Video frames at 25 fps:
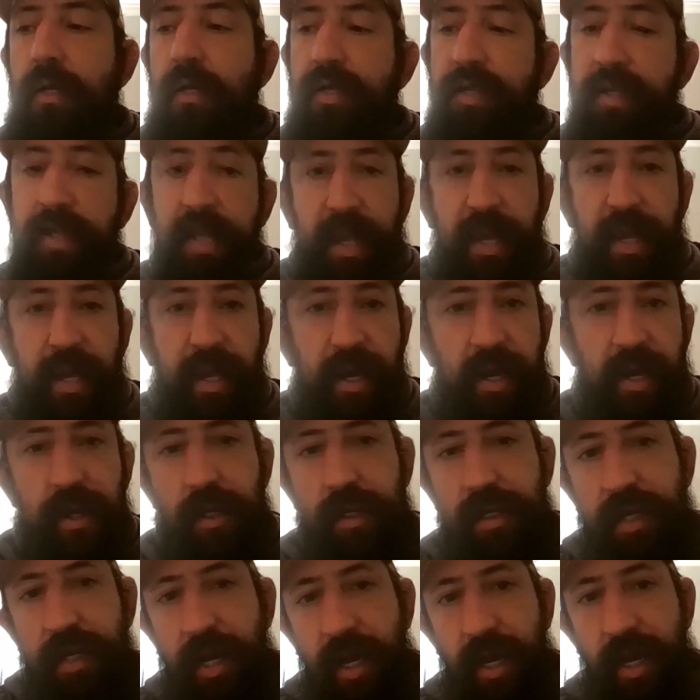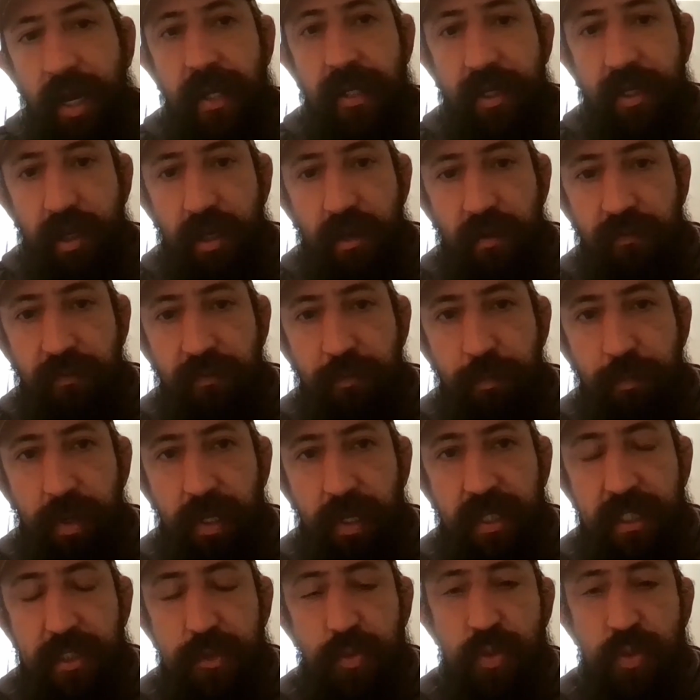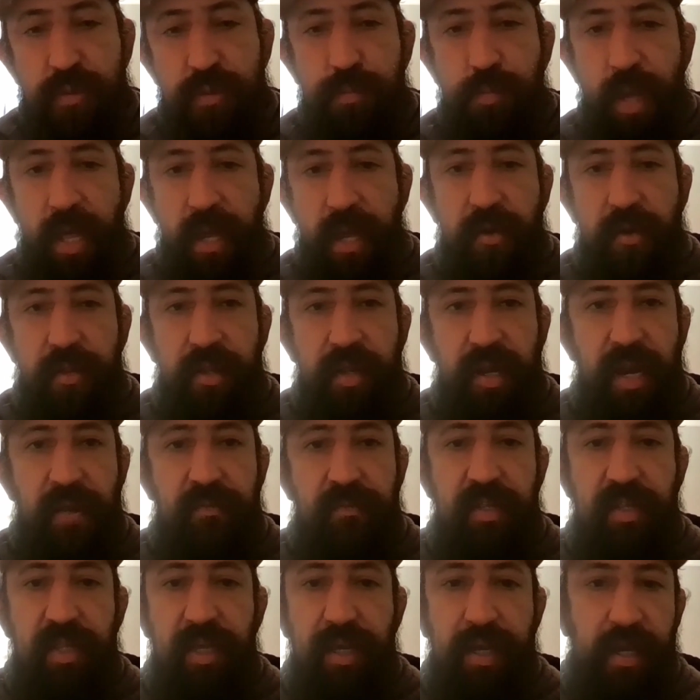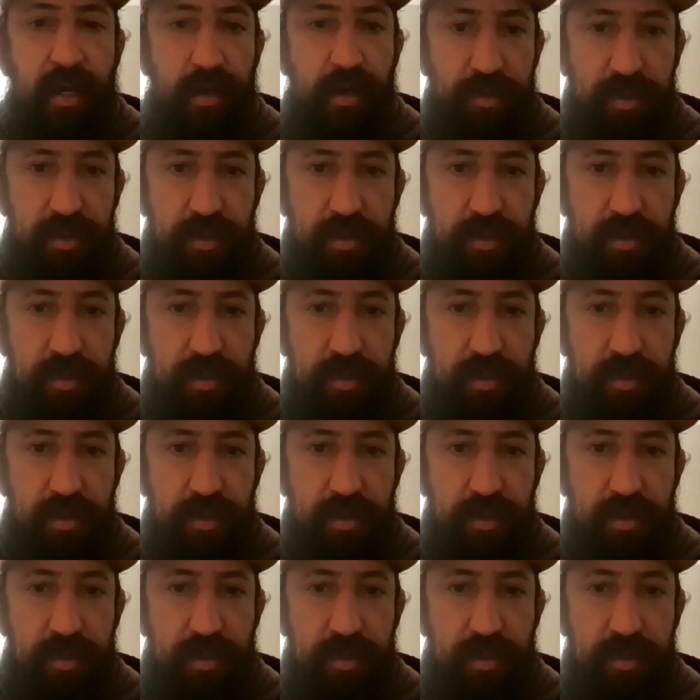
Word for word: Yeah, kind of, but this was better than everything